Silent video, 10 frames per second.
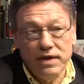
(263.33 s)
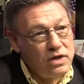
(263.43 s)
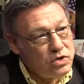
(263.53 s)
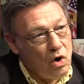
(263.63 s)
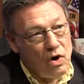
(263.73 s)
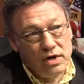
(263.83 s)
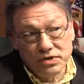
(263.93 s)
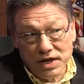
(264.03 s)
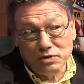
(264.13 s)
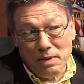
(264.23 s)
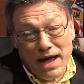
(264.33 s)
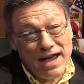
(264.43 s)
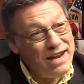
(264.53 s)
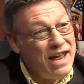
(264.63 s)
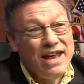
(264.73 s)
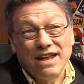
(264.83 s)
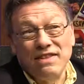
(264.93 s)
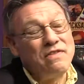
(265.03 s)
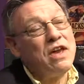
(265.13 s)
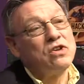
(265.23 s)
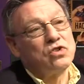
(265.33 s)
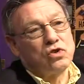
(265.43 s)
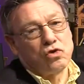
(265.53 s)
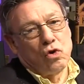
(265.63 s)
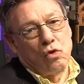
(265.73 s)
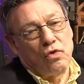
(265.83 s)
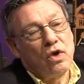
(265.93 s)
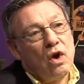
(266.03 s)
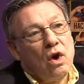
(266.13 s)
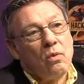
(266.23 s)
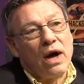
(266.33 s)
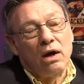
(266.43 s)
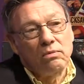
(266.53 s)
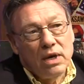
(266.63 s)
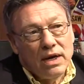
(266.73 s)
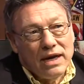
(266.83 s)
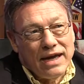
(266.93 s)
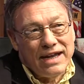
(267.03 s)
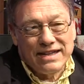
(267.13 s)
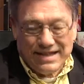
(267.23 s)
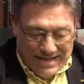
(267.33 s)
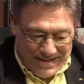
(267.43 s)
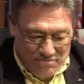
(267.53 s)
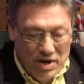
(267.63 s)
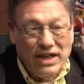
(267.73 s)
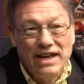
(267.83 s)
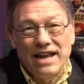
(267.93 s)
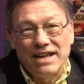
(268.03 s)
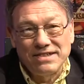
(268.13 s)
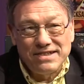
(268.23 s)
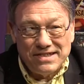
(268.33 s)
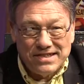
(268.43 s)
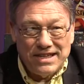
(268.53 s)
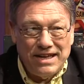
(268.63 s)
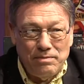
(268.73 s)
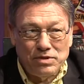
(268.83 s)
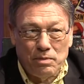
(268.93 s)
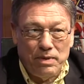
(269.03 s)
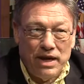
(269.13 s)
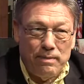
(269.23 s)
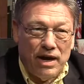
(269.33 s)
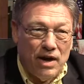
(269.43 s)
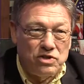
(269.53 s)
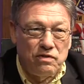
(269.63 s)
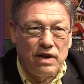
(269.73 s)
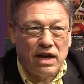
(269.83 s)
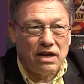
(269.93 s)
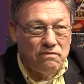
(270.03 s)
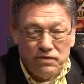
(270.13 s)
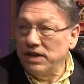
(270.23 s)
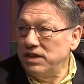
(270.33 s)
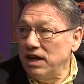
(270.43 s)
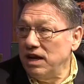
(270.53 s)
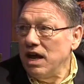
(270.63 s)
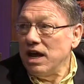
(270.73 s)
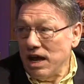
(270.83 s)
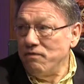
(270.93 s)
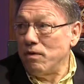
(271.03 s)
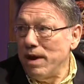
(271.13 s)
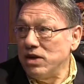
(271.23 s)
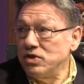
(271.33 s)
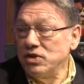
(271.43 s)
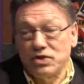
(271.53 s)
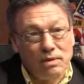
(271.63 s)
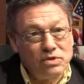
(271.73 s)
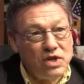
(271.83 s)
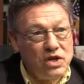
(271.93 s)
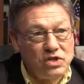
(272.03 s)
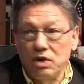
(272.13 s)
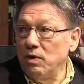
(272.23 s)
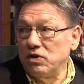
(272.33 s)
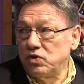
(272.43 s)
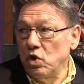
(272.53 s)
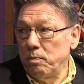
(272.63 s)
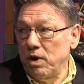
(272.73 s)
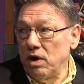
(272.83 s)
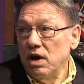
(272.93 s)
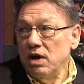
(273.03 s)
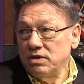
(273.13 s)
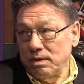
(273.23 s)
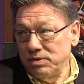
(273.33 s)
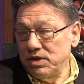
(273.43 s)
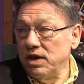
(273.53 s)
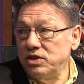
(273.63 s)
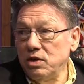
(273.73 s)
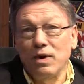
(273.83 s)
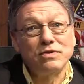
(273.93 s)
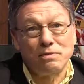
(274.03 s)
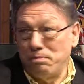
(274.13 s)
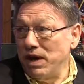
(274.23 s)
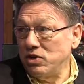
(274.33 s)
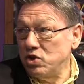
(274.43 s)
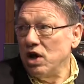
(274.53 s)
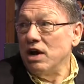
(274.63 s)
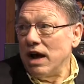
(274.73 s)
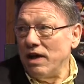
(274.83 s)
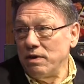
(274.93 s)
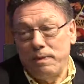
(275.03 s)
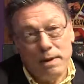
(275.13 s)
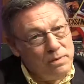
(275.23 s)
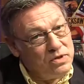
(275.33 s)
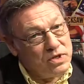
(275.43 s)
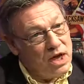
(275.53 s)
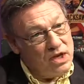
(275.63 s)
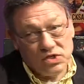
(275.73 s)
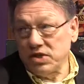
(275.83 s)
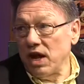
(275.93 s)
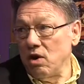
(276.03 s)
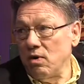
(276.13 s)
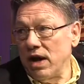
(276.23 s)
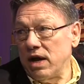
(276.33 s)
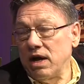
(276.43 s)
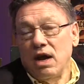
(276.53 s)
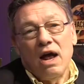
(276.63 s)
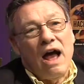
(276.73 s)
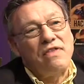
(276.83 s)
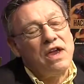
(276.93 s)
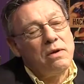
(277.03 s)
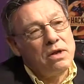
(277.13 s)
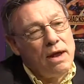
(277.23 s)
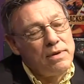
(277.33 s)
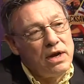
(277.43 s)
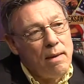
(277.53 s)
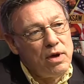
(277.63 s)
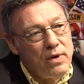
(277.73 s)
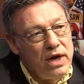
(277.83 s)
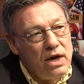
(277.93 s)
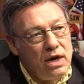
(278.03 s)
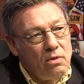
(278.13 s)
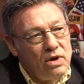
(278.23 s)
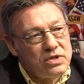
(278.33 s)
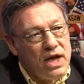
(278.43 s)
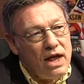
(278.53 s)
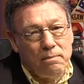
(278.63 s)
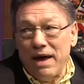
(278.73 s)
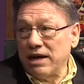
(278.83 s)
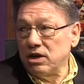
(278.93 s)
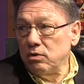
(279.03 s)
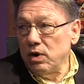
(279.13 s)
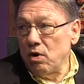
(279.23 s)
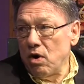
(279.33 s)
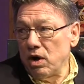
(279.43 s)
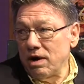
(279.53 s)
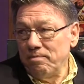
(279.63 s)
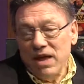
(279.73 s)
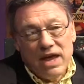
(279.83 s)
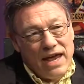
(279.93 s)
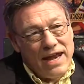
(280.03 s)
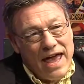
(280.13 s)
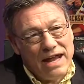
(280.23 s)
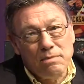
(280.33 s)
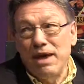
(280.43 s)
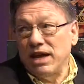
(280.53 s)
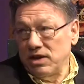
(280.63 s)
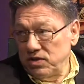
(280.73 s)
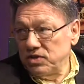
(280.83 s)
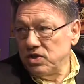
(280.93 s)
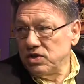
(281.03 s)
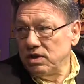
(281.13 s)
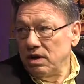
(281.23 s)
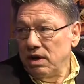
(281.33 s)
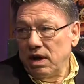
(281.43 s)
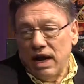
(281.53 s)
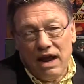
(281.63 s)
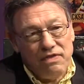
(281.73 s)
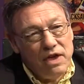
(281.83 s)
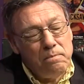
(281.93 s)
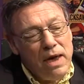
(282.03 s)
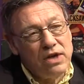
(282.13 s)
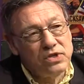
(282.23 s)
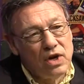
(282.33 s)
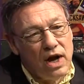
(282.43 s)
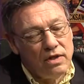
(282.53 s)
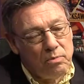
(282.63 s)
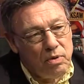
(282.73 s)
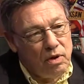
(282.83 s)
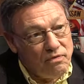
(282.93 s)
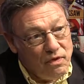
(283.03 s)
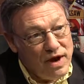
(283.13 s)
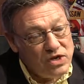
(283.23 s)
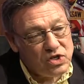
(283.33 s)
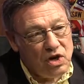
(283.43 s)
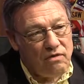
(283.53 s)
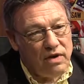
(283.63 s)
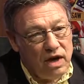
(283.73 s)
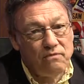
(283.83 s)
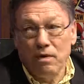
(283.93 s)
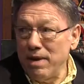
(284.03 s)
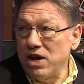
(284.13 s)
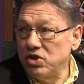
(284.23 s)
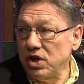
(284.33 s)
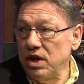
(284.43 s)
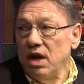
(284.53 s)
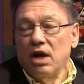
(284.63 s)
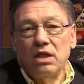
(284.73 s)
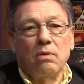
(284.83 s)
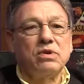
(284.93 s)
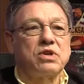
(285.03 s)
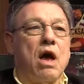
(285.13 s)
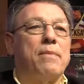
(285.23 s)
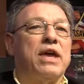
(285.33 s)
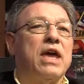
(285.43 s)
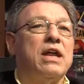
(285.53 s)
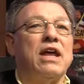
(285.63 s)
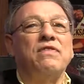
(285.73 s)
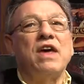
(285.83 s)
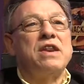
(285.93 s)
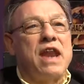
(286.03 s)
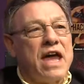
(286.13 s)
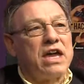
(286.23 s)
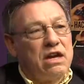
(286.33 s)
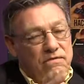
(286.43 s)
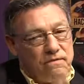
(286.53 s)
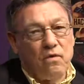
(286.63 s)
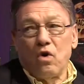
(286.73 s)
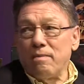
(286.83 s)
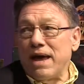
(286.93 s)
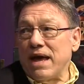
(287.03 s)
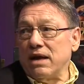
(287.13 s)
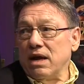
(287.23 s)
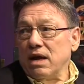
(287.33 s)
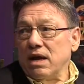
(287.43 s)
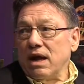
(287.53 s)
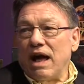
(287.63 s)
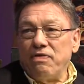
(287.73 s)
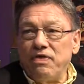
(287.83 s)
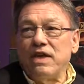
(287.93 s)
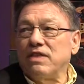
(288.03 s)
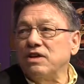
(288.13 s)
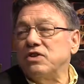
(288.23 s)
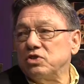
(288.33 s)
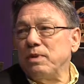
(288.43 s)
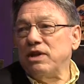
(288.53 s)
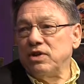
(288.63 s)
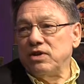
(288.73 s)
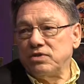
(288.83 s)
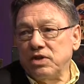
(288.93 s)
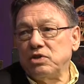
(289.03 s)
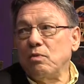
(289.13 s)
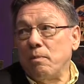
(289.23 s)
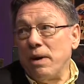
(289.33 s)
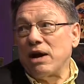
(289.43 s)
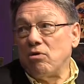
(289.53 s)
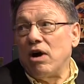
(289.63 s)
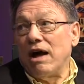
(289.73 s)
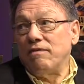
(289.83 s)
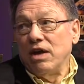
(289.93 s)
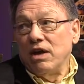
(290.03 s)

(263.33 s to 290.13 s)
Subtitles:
There's yours, there's mine, and then there's the truth. Well, really doesn't seem to be, because you've got conflicting information. Some say she was super, some say she was a bitch, other people say stay away. I think WWE was kind of backed into a corner and had to make a decision. And I think based on the proliferation of information that was coming in the negative format, I think they just made the decision we're better off